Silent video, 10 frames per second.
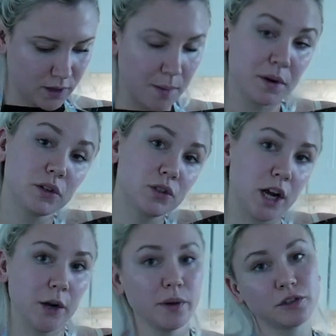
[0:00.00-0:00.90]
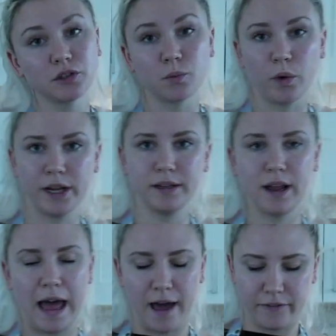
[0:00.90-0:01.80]
I'm going to start with just
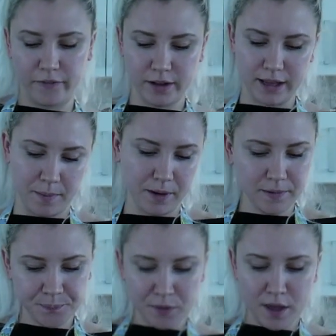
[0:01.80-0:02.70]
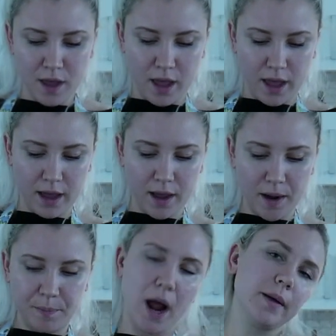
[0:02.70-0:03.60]
1/2 of a lemon
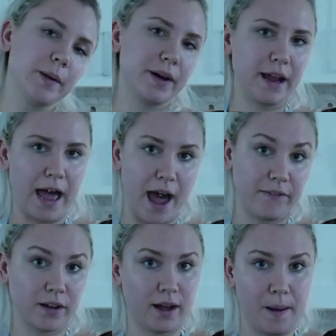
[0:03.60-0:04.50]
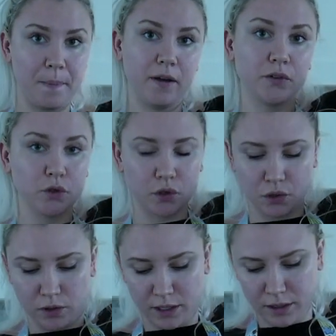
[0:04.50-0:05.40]
and probably about 1/2 cup of
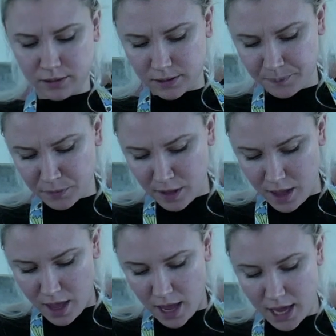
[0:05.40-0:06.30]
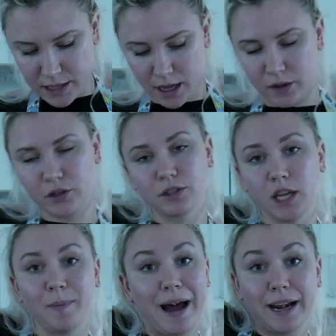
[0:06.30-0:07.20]
nutritional yeast. And I'll just
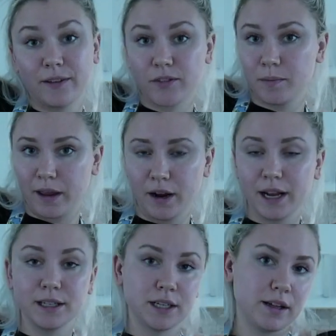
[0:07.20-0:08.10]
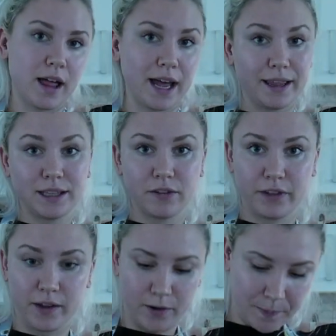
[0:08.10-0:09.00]
keep adding from there until I like the
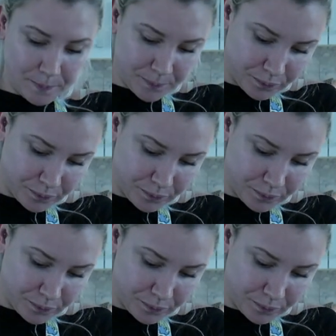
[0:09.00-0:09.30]
flavor.